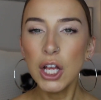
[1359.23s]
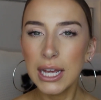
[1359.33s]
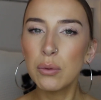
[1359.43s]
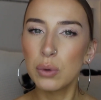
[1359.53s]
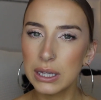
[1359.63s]

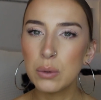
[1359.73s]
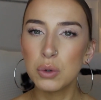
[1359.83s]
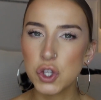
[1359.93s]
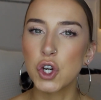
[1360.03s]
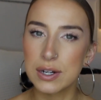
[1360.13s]
it really
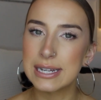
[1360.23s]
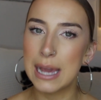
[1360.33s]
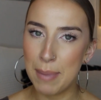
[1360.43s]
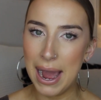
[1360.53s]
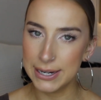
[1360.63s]
will start to
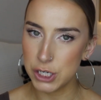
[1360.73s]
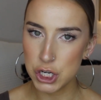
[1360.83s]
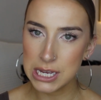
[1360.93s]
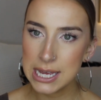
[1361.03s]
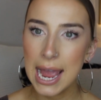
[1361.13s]
get
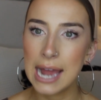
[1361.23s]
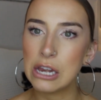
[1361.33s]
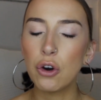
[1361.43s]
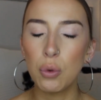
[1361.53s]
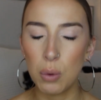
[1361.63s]
patchy
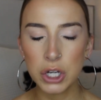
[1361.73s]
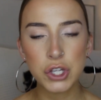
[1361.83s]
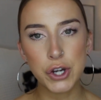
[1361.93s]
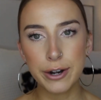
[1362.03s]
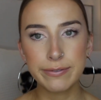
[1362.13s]
and you'll want
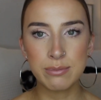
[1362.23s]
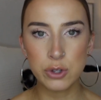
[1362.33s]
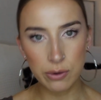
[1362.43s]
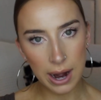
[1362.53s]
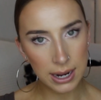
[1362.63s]
to start from
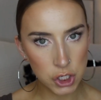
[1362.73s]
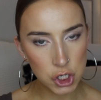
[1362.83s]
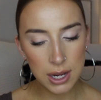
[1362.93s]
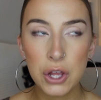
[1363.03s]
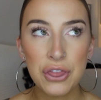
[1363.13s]

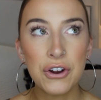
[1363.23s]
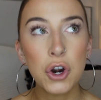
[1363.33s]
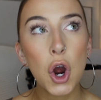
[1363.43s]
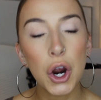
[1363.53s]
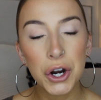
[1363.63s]
scratch.
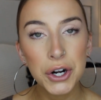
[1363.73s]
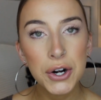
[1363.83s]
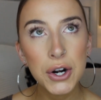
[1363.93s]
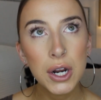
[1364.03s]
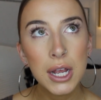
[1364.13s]
There
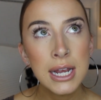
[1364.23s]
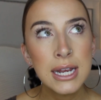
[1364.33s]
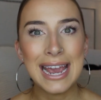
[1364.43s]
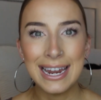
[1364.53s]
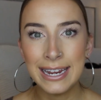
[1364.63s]
are
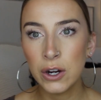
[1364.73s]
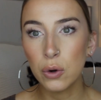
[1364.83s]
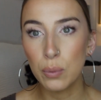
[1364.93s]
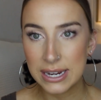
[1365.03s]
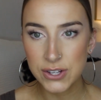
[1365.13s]
tanning
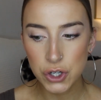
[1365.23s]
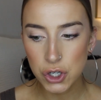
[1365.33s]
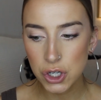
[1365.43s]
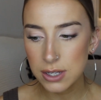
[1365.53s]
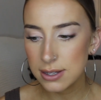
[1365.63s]

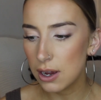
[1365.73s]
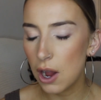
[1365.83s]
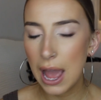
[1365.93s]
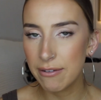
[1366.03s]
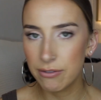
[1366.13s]
erasers.
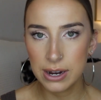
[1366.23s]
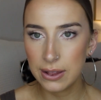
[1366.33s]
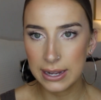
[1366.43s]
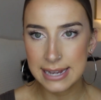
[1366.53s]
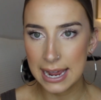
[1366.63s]

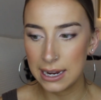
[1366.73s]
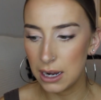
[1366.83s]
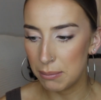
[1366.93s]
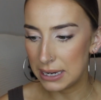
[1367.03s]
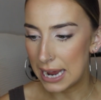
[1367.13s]
Every like tanning
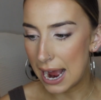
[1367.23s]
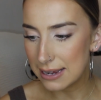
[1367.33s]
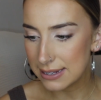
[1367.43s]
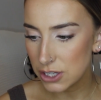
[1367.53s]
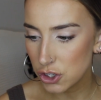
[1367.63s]
company
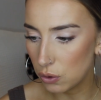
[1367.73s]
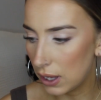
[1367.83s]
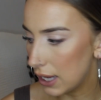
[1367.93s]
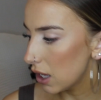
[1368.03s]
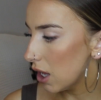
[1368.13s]
has it. So
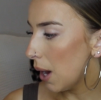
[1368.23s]
like